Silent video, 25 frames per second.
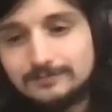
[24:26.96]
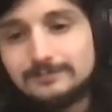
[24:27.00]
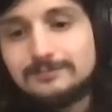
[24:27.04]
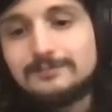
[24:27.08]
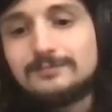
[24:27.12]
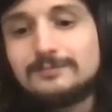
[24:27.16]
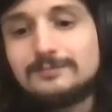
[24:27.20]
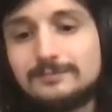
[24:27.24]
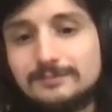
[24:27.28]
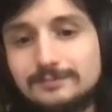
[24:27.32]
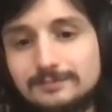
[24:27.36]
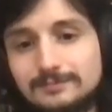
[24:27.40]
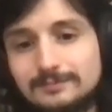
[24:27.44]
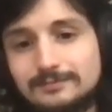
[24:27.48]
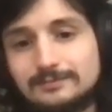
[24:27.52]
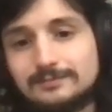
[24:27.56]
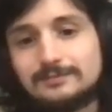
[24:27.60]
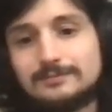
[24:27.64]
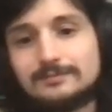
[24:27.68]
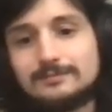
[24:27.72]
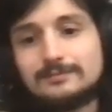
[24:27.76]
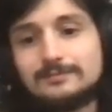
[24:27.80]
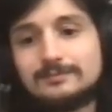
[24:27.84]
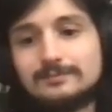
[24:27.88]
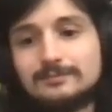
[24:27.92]

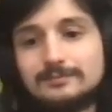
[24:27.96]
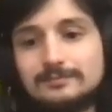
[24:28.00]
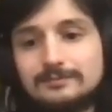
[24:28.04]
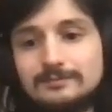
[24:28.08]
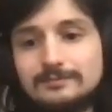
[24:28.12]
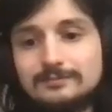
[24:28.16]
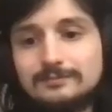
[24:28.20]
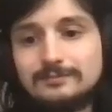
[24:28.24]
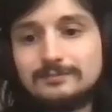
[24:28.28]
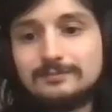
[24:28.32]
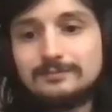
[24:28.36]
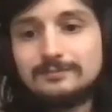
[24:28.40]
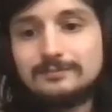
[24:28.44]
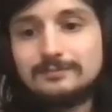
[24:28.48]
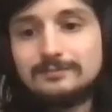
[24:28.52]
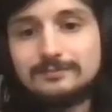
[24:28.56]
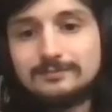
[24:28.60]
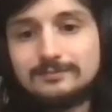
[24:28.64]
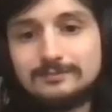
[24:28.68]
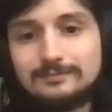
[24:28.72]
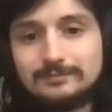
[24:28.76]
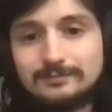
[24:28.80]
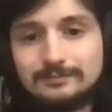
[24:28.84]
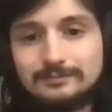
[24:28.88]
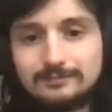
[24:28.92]

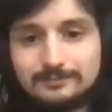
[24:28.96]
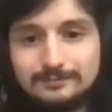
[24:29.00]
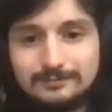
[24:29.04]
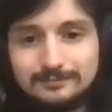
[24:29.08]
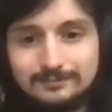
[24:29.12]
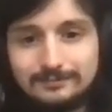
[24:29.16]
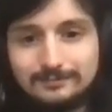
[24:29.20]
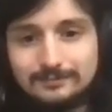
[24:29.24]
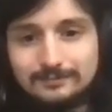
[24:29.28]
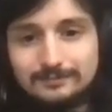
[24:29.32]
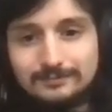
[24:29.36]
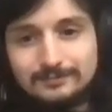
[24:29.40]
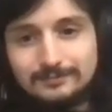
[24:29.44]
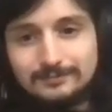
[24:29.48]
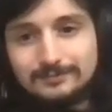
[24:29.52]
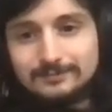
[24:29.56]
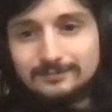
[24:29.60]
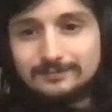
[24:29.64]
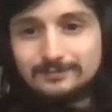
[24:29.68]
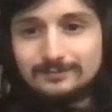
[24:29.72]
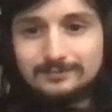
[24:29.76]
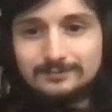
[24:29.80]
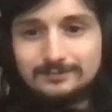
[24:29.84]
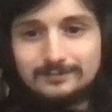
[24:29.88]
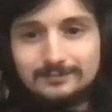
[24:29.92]

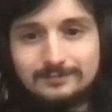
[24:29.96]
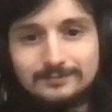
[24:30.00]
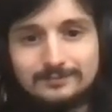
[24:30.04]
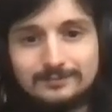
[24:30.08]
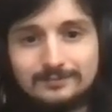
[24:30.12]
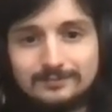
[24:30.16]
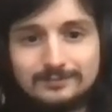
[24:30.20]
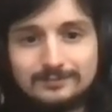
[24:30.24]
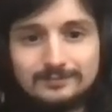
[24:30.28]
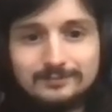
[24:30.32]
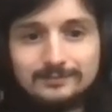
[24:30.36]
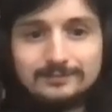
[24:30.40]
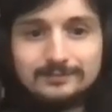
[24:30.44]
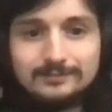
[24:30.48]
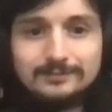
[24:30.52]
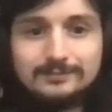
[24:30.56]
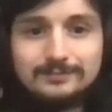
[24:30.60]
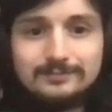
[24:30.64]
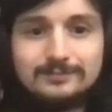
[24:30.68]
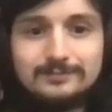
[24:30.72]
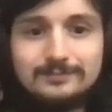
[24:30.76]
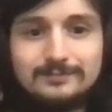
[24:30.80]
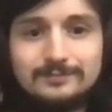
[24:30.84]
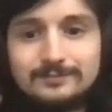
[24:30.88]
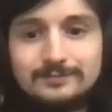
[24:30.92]

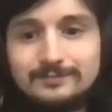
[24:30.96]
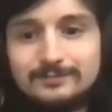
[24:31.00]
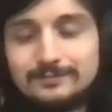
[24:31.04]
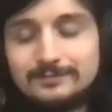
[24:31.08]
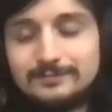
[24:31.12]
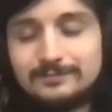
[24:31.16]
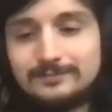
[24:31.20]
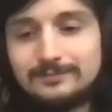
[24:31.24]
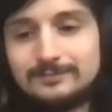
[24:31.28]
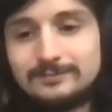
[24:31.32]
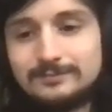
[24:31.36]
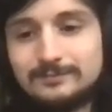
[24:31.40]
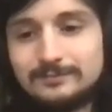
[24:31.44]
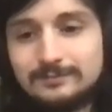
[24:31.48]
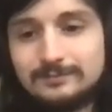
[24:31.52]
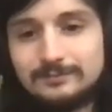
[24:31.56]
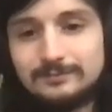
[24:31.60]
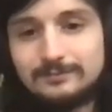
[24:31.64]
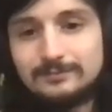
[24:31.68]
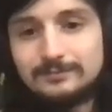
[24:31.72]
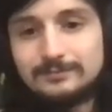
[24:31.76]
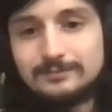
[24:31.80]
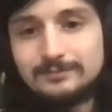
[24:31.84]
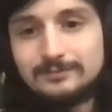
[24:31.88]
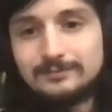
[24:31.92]

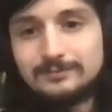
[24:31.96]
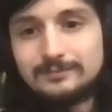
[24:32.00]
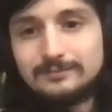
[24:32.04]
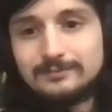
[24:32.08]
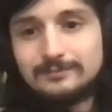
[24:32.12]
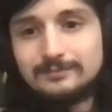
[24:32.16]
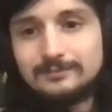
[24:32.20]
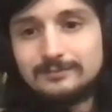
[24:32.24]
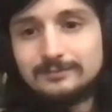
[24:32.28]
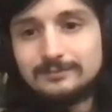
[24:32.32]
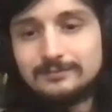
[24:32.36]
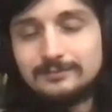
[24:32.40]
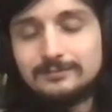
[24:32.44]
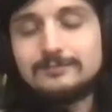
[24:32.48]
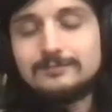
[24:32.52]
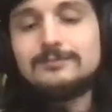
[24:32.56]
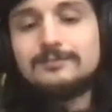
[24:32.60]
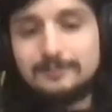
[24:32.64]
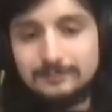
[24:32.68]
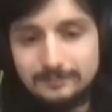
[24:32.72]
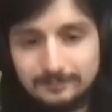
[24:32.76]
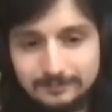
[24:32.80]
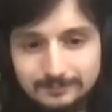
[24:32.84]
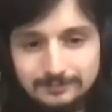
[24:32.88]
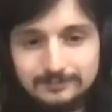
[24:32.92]
(silent)